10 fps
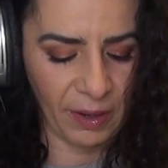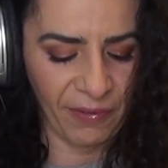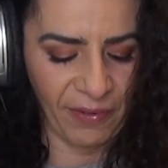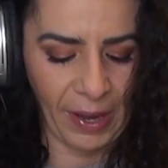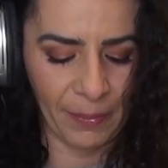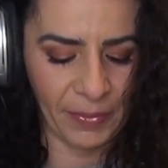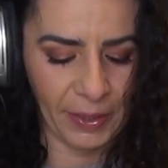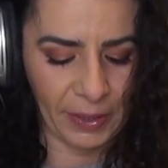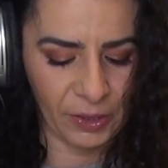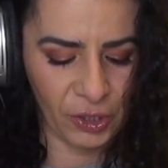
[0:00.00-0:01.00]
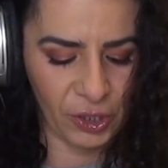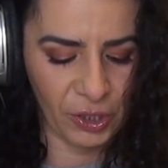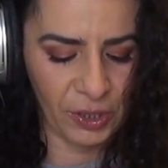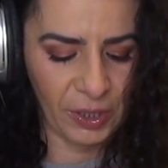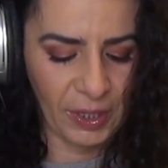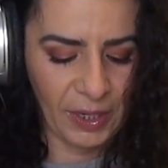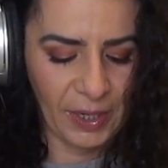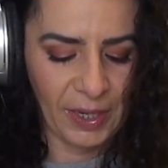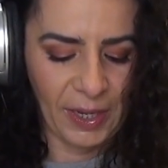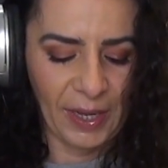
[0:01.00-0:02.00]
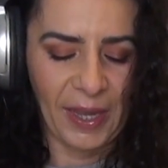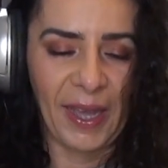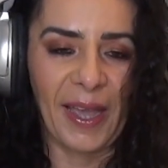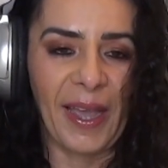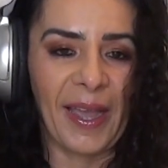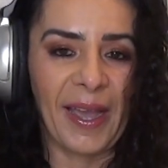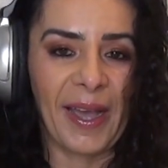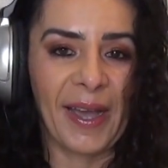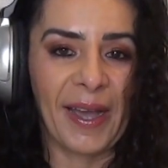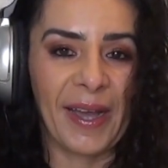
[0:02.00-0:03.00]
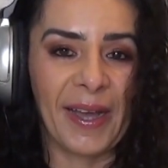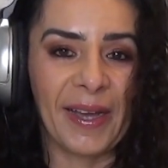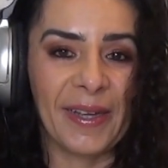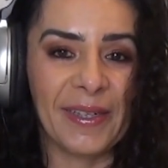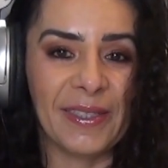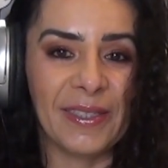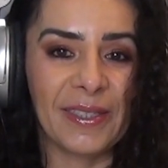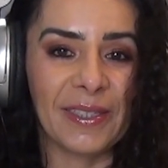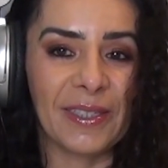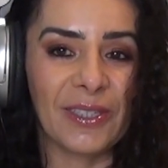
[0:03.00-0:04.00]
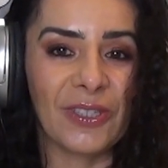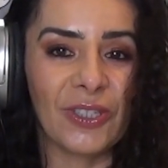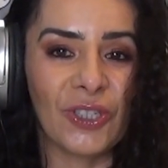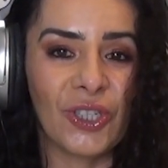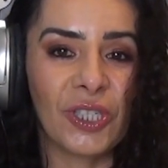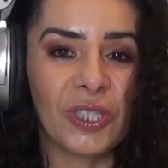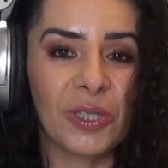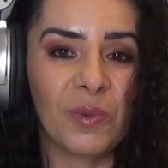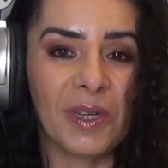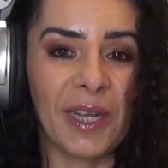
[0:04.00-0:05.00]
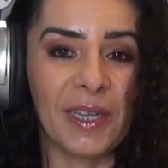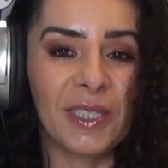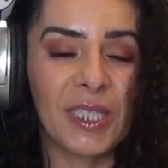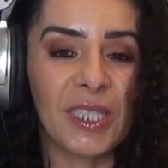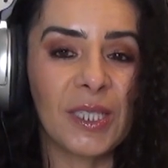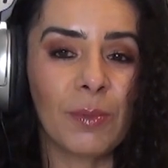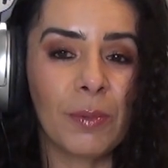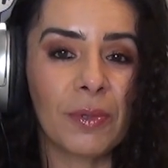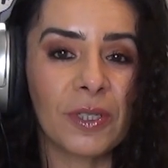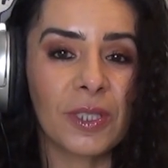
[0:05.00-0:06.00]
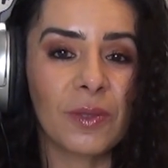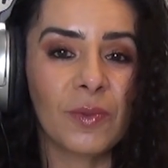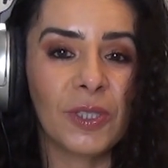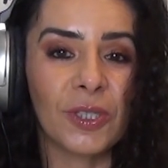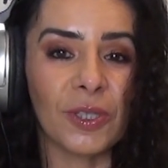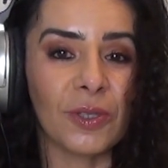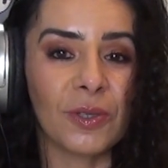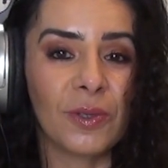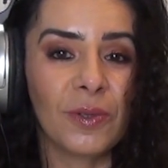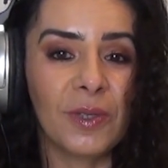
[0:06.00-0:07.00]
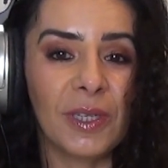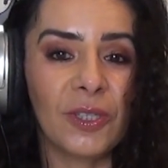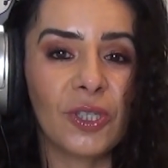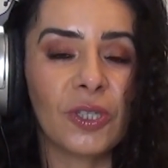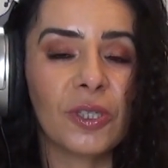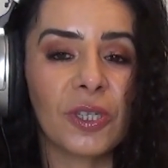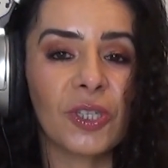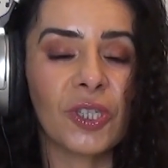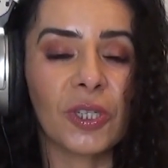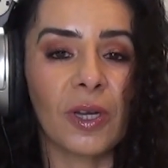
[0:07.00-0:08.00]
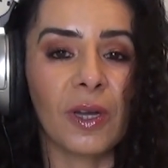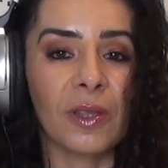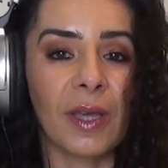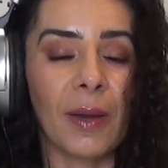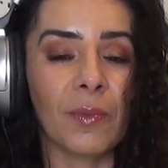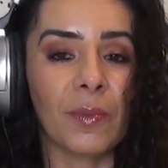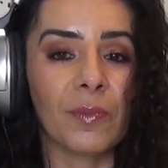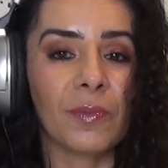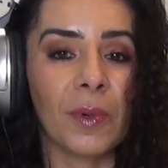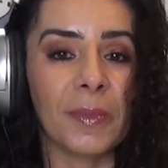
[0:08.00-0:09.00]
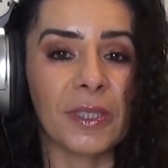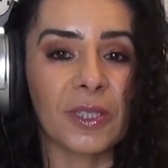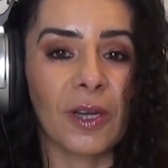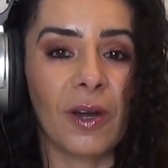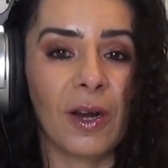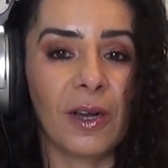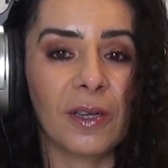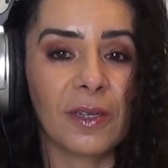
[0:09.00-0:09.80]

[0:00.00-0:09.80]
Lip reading: a fat bitch. And she did what any sensible person would do, and she took a shit on that woman's car.